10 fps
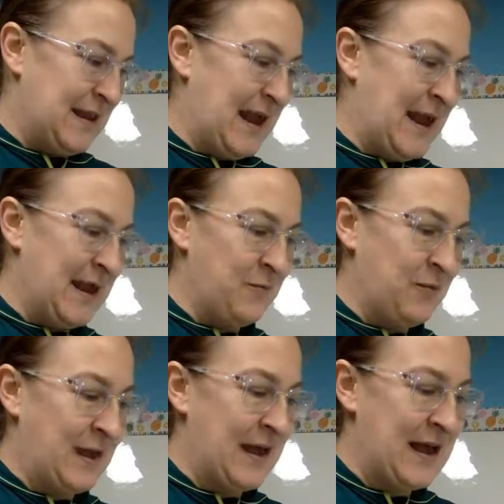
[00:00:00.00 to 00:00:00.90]
And I
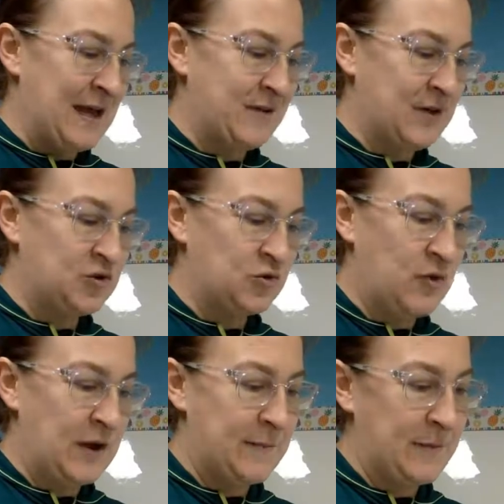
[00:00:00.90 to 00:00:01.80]
will have a
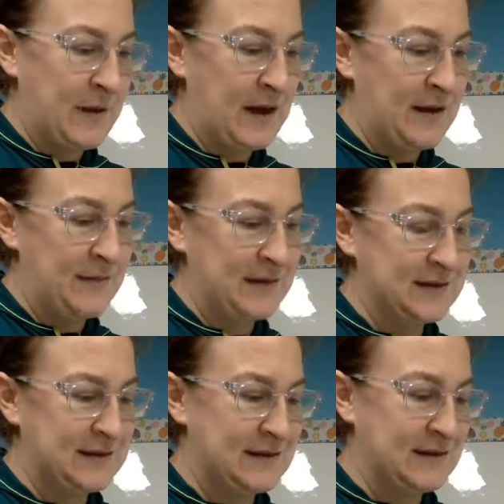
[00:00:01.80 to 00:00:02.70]
toy
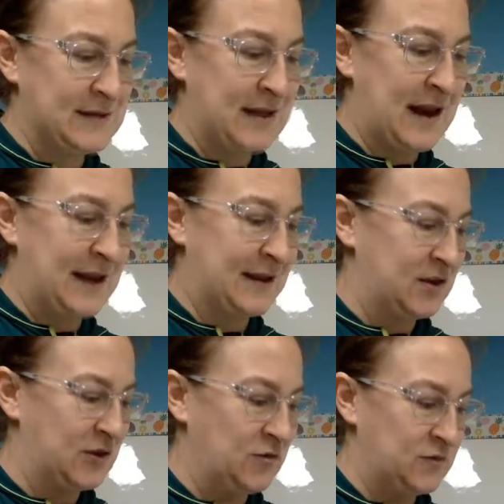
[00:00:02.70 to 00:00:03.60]
hippopotamus that I
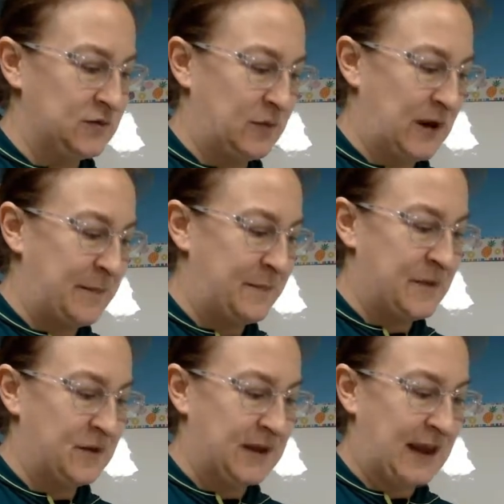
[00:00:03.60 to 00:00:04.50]
can use when I
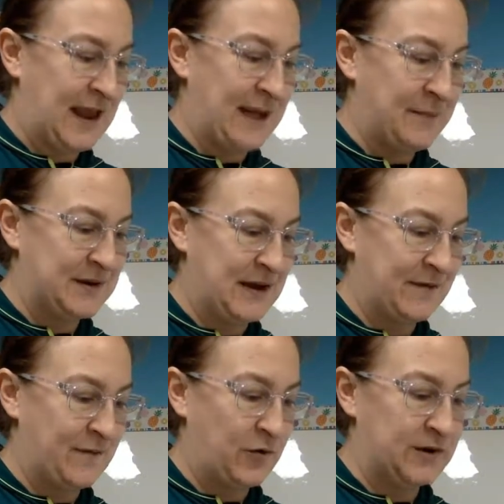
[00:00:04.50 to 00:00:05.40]
build a
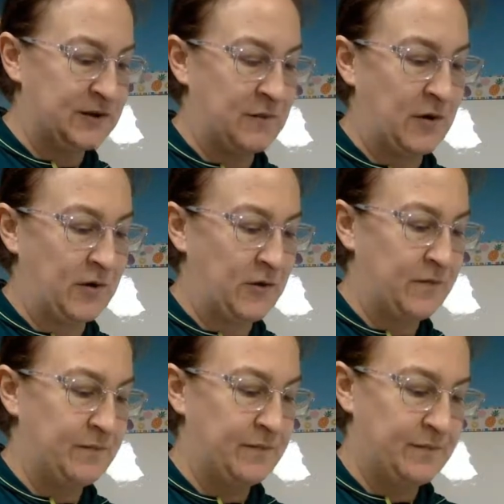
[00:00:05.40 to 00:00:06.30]
habitat for it tomorrow.
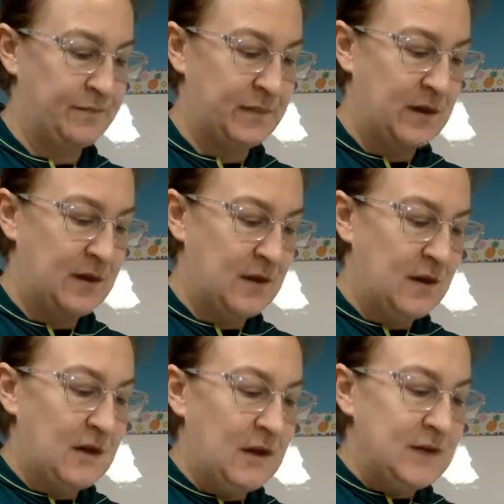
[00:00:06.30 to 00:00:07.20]

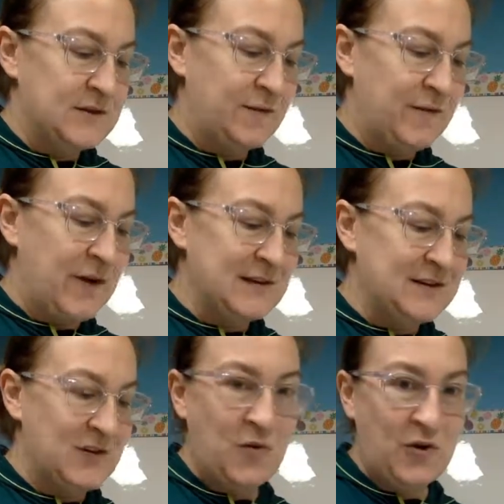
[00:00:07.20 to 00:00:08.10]
So
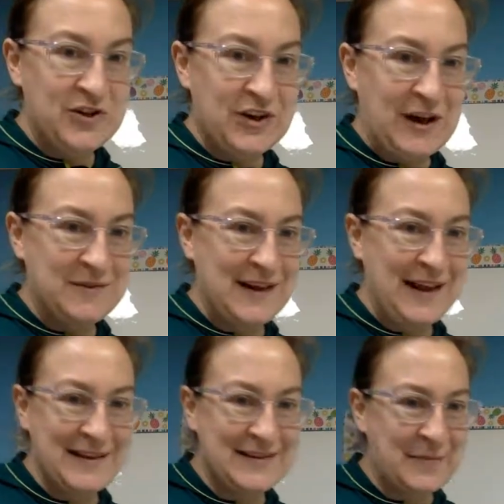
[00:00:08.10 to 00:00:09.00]
friends, your job
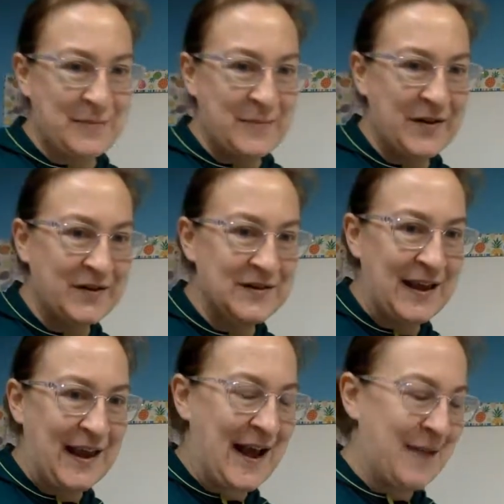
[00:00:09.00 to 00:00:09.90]
today is to
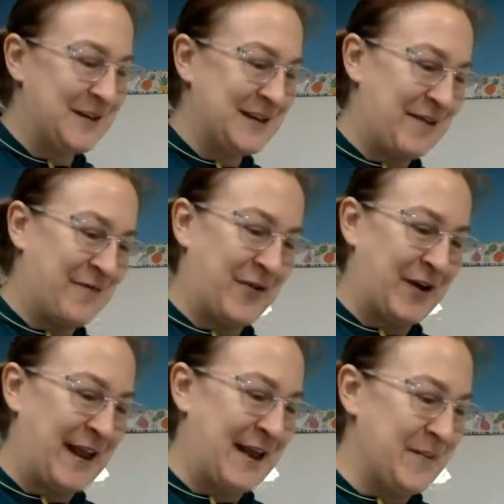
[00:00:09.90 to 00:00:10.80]
build a habitat for
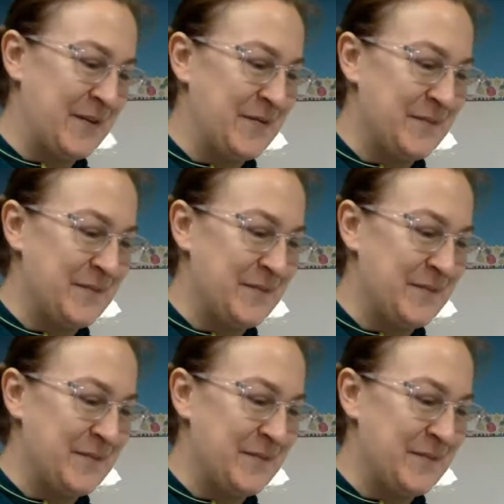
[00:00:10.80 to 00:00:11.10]
an animal.